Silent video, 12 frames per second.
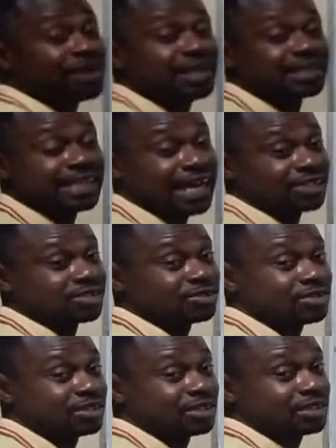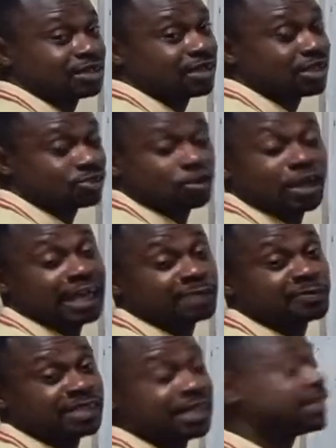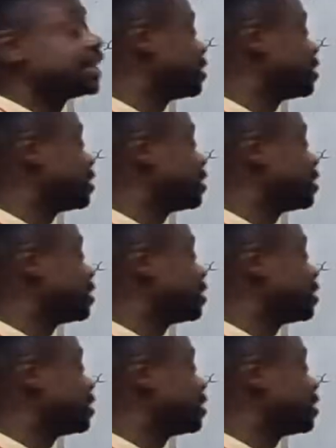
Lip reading: is isotonic. So as percentage,